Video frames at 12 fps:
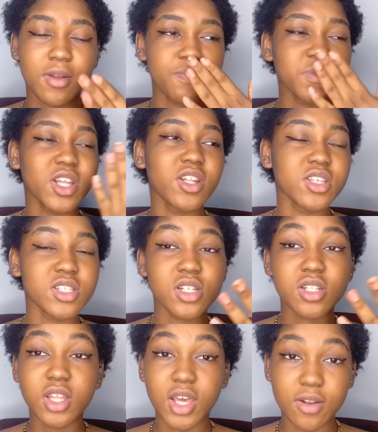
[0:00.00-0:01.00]
Then he said they
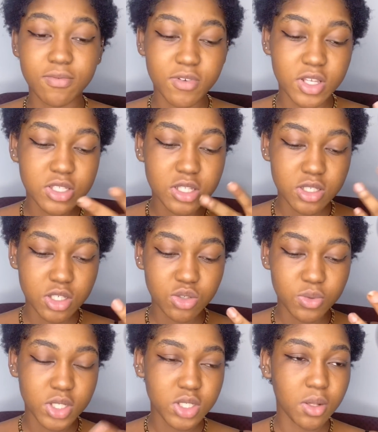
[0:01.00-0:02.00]
had fixed the
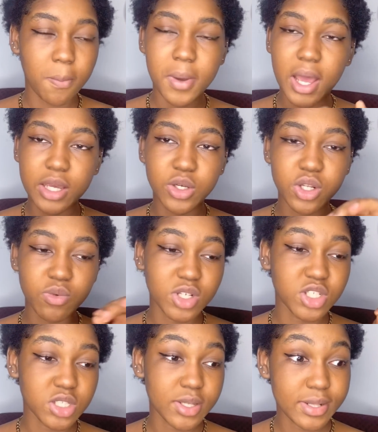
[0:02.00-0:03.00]
situation, but I couldn't
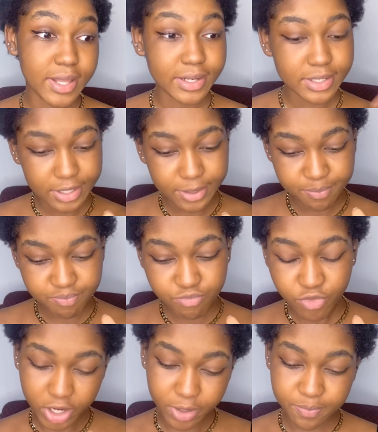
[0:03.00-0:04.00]
register that day, right?